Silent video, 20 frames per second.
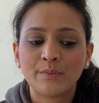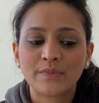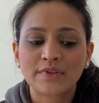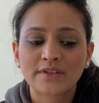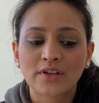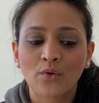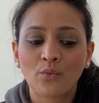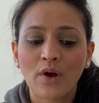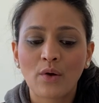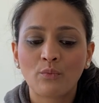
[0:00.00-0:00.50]

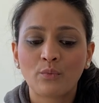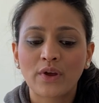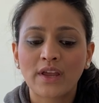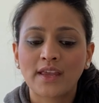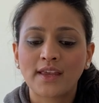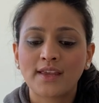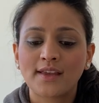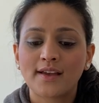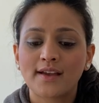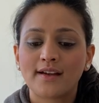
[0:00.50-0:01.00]
so when
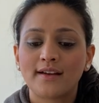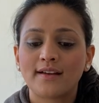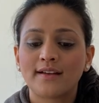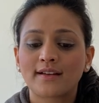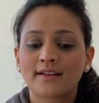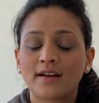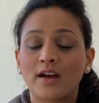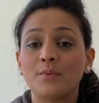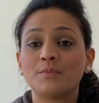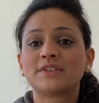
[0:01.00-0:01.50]
we
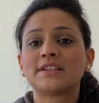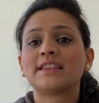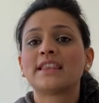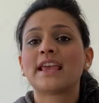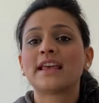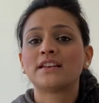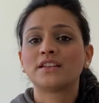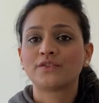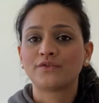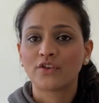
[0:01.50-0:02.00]
come to the
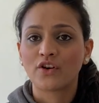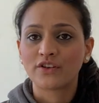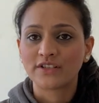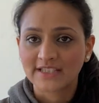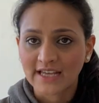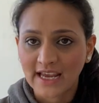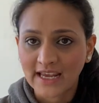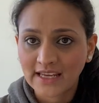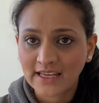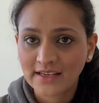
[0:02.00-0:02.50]
end of our
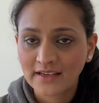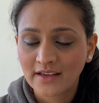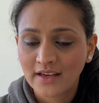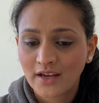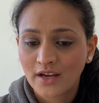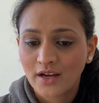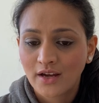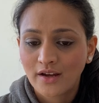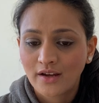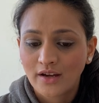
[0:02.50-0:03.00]
day,
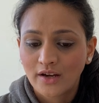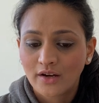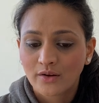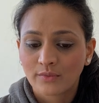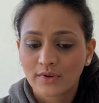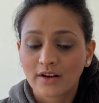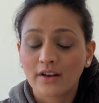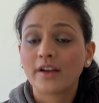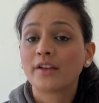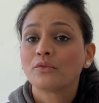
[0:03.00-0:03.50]

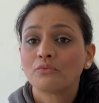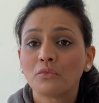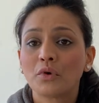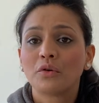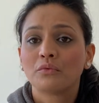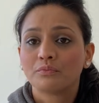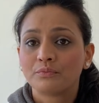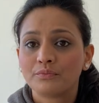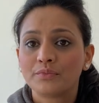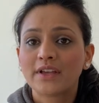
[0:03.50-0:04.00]
we're like,
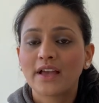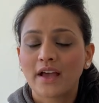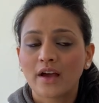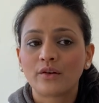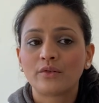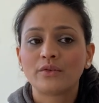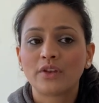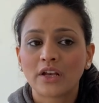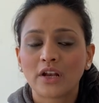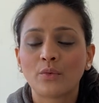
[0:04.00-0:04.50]
well,
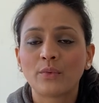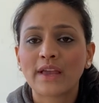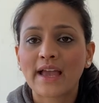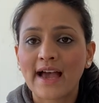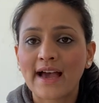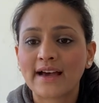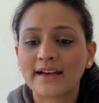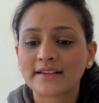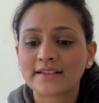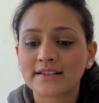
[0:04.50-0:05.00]
yeah, you know, we
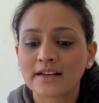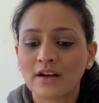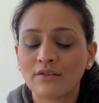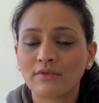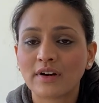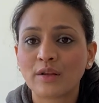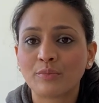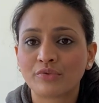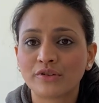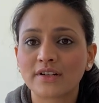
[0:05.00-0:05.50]
had a
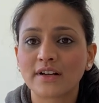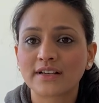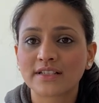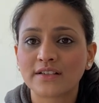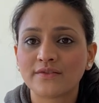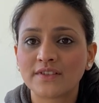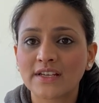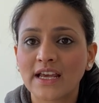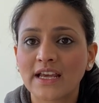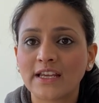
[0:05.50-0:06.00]
really
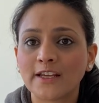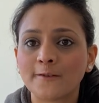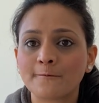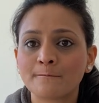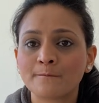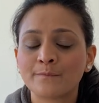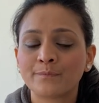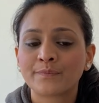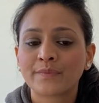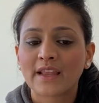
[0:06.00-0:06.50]
productive day.
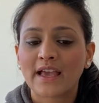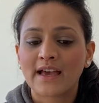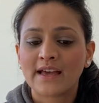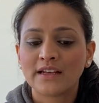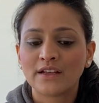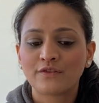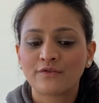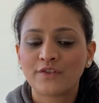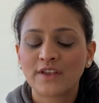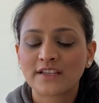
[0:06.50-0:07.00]

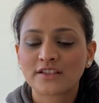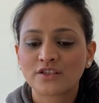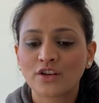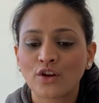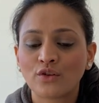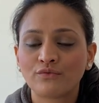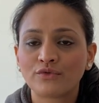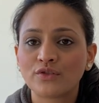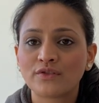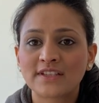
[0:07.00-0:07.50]
And if there's no
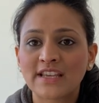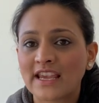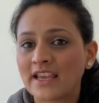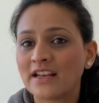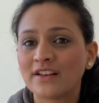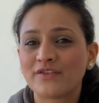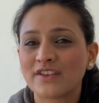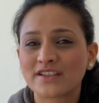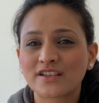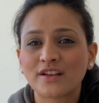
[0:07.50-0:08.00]

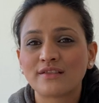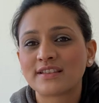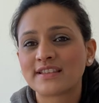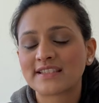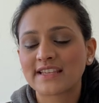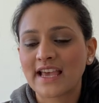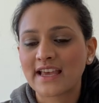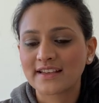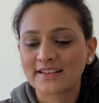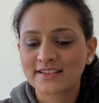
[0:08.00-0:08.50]
routine, if there's no
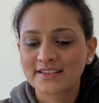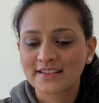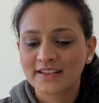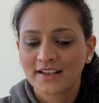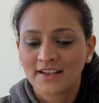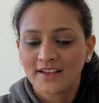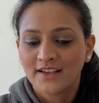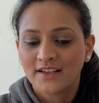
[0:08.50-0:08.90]
set